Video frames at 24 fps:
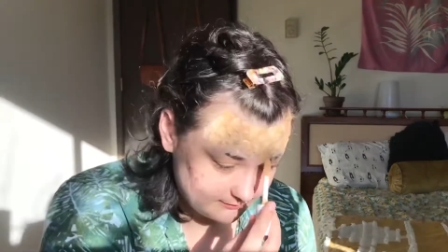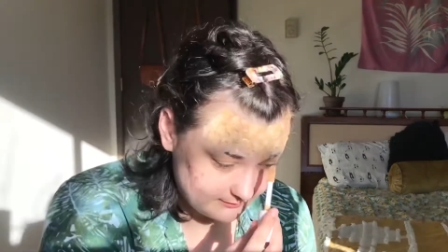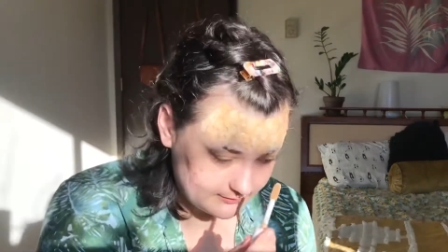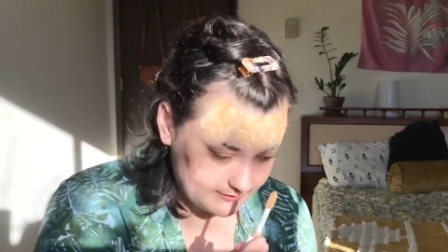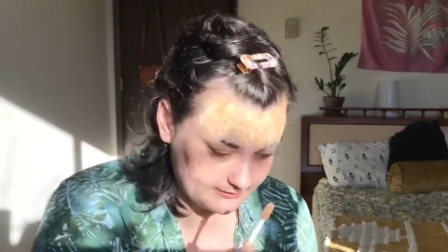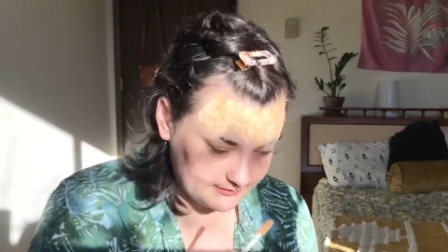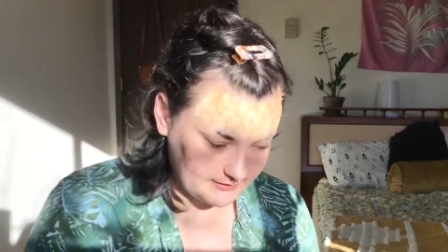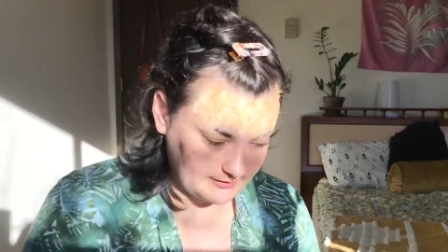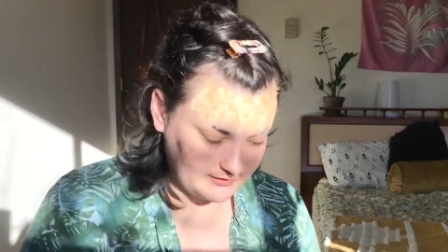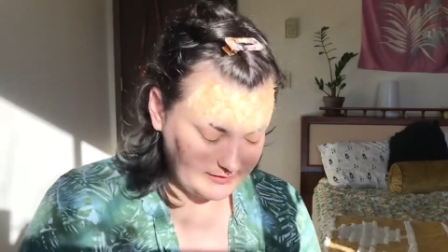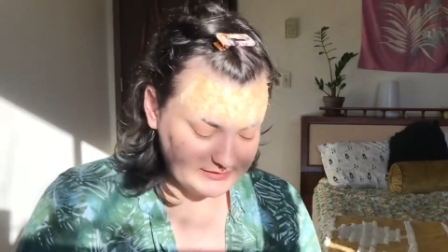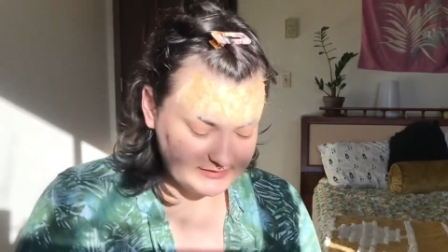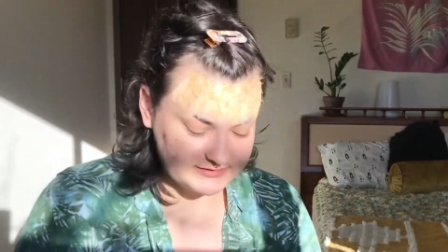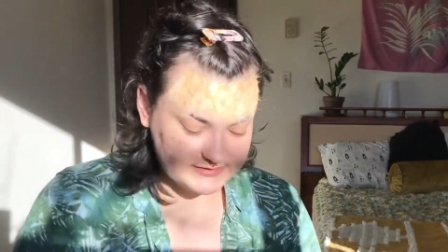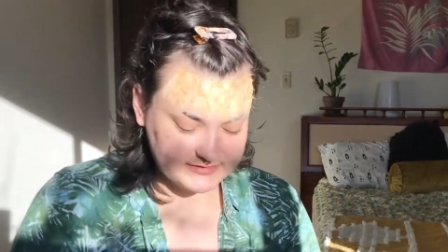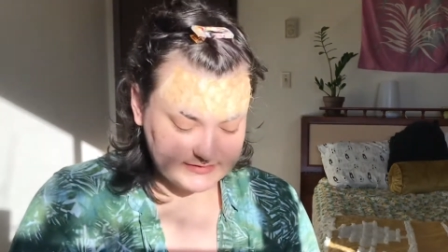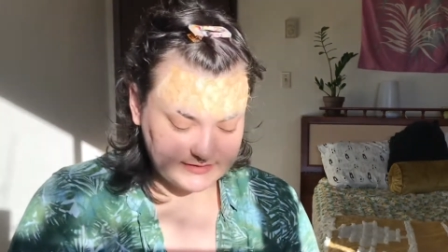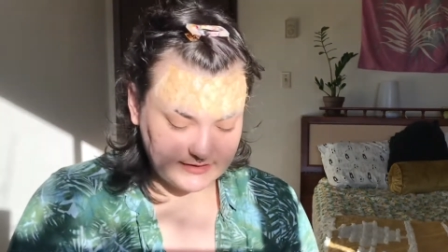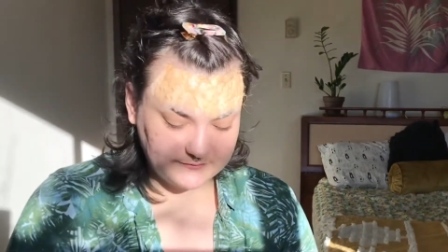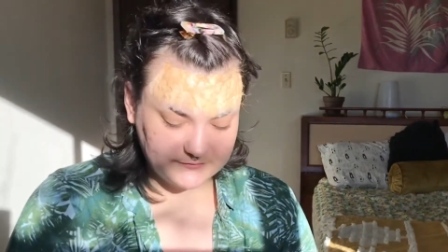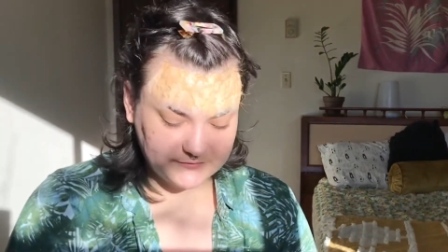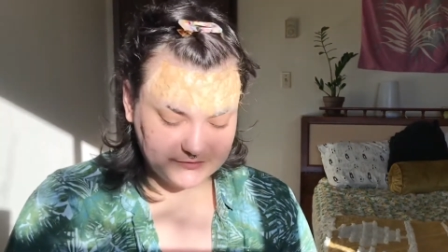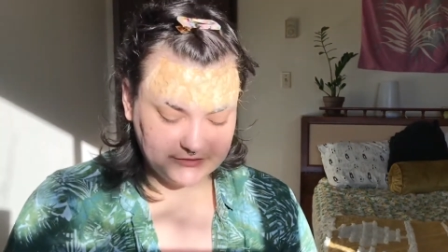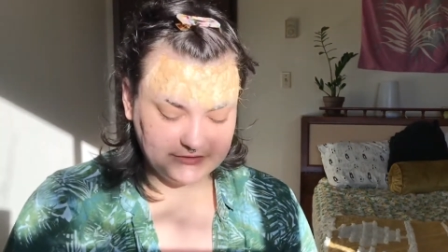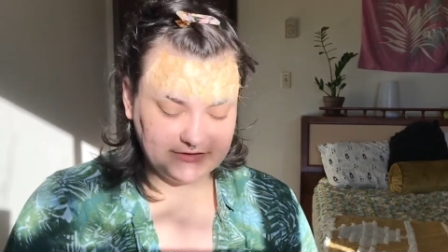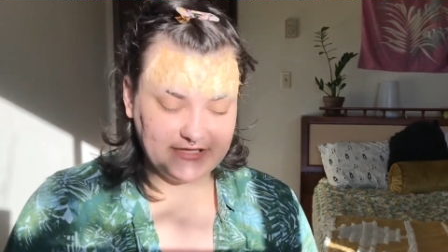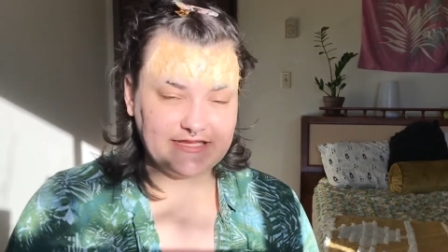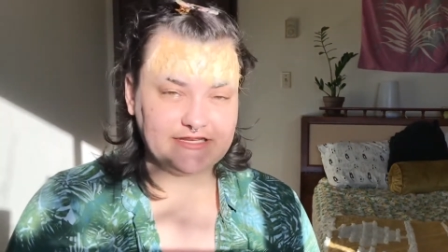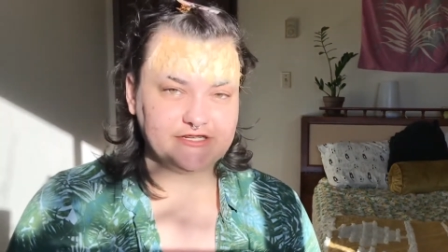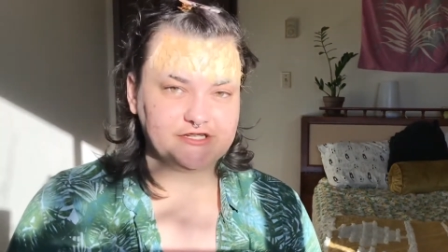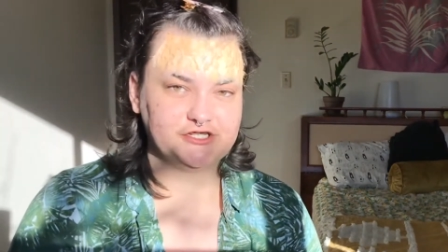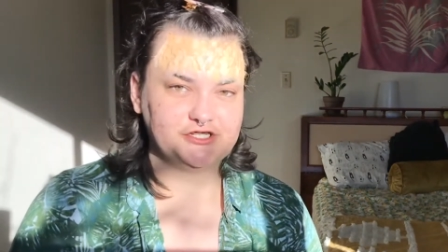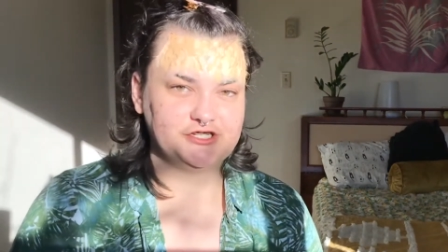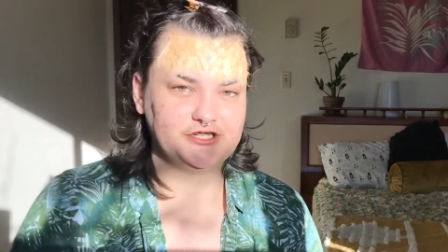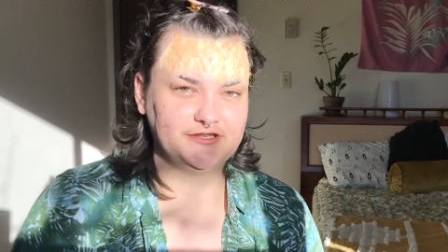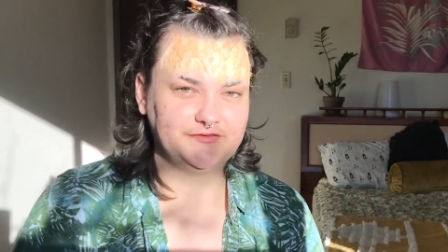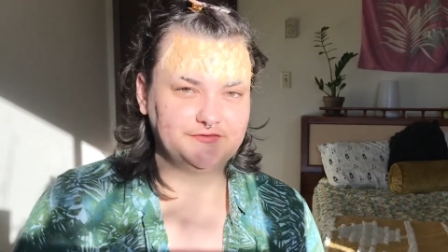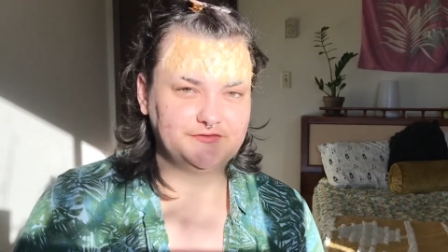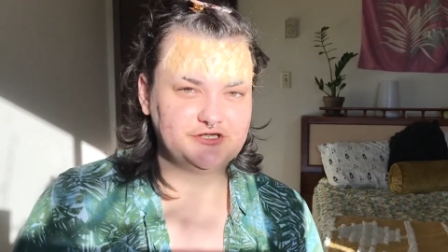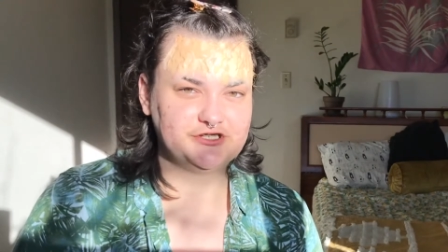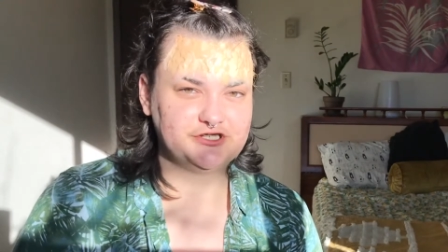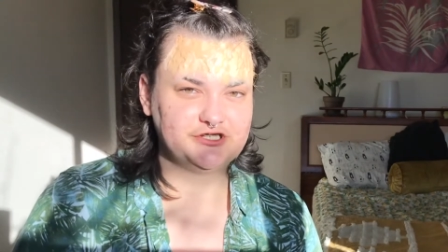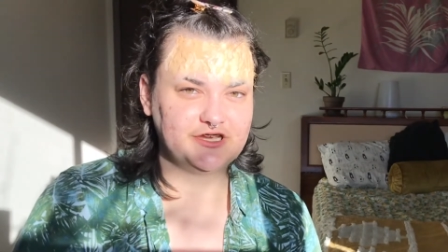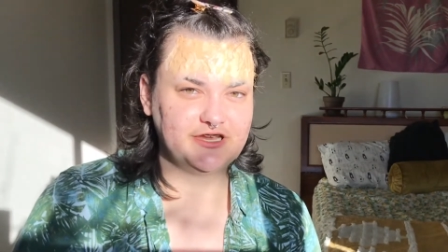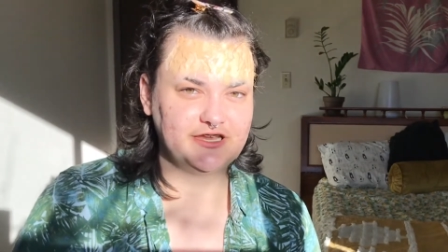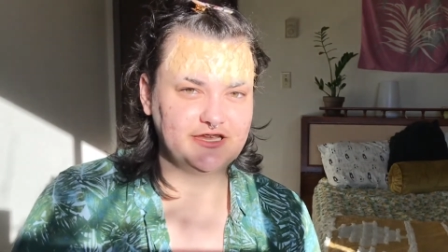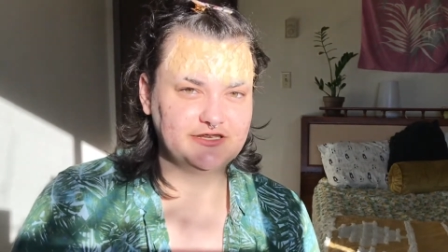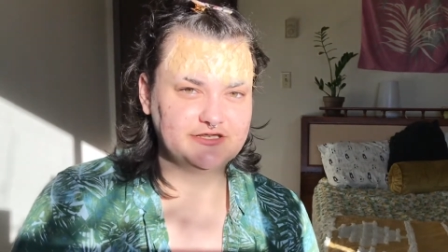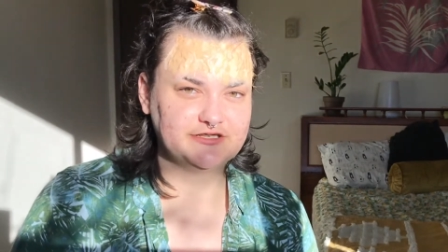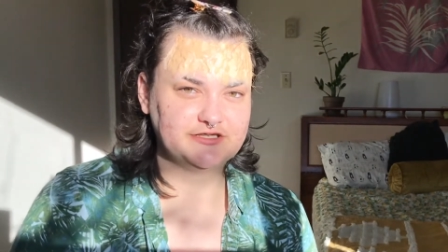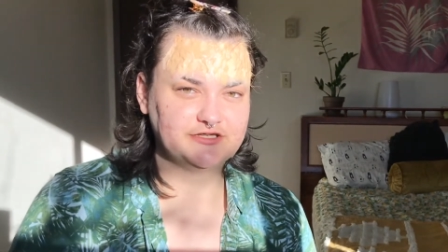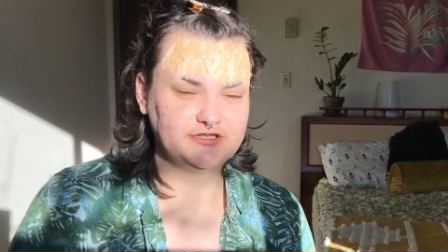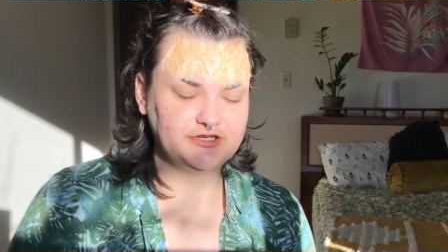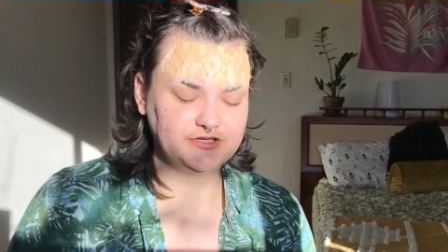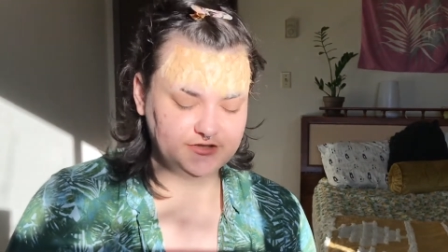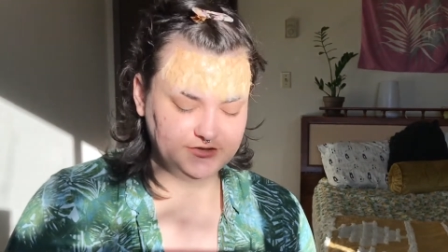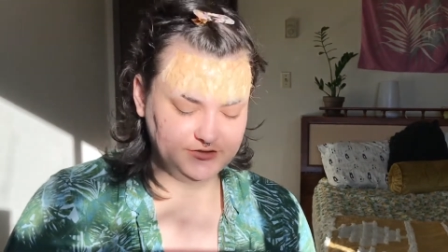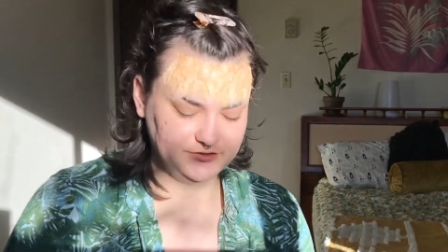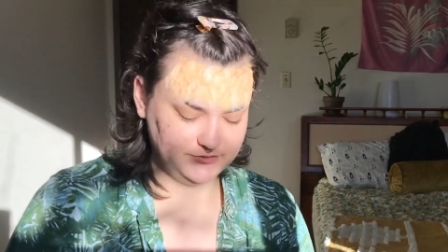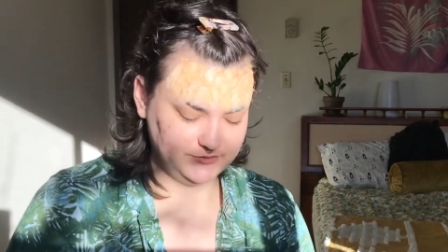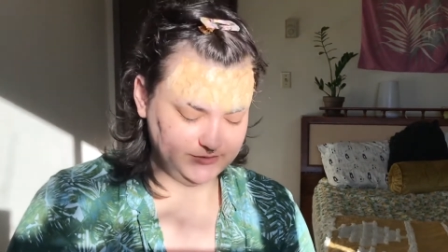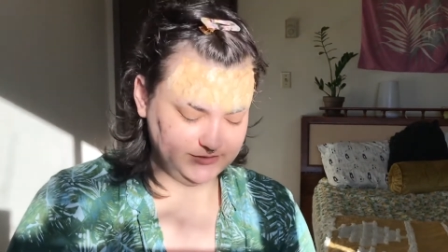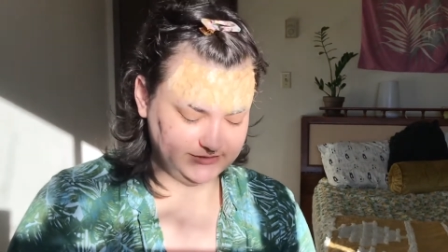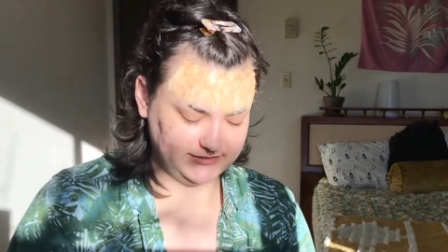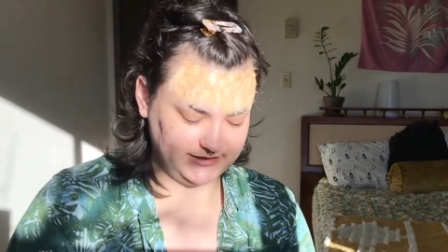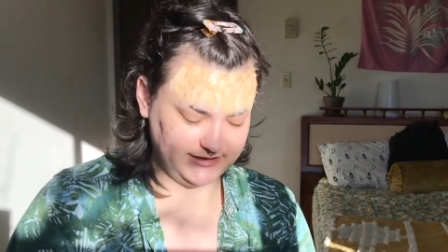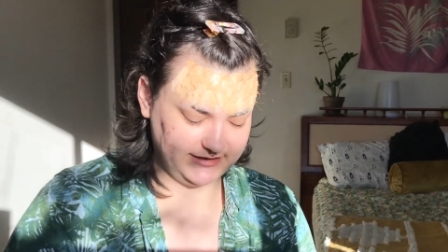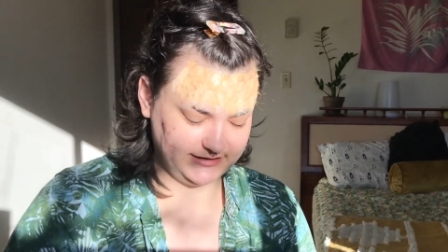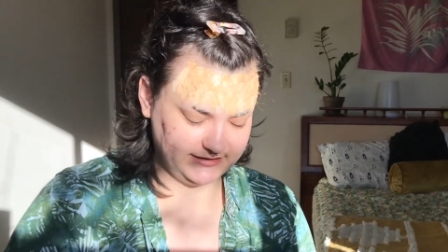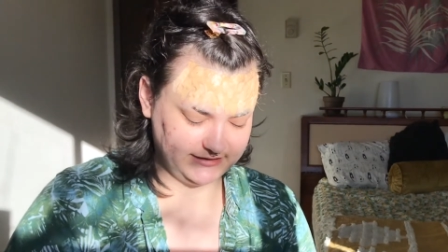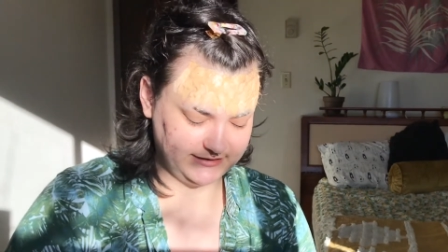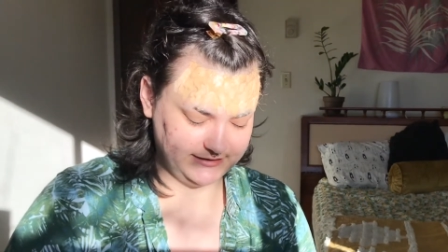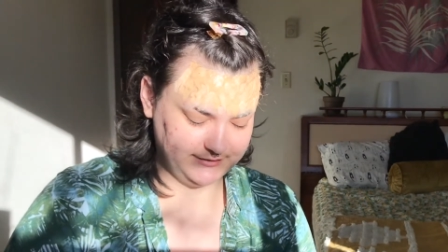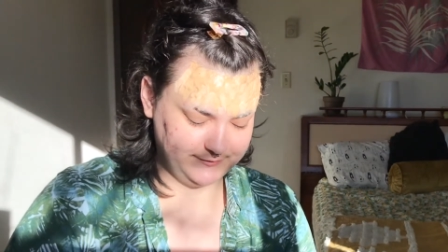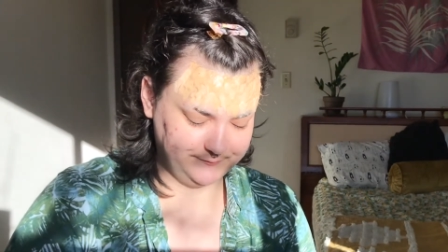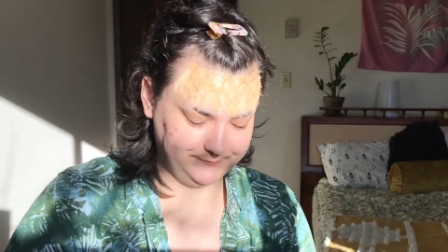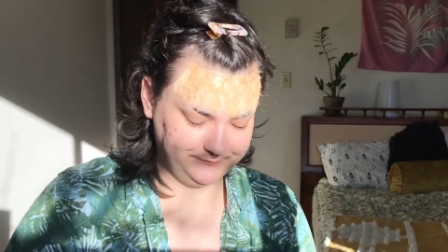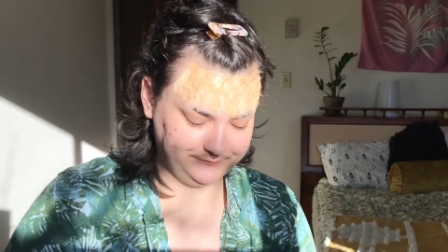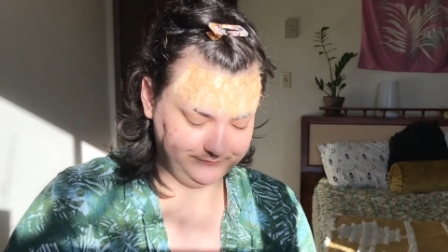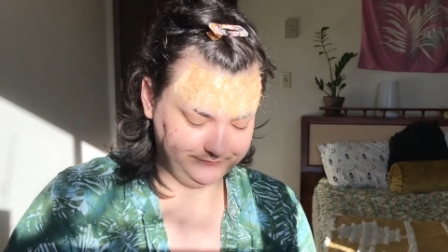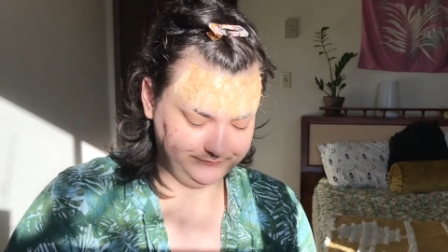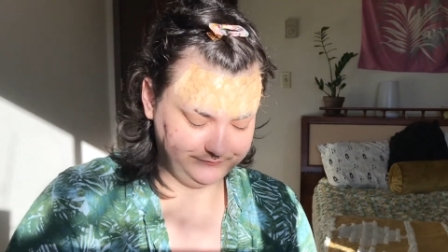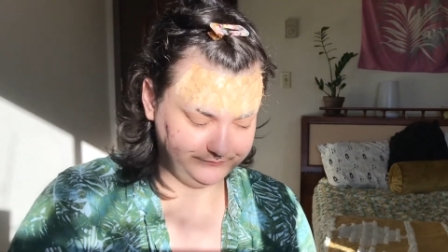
I got several like shift shades too and like um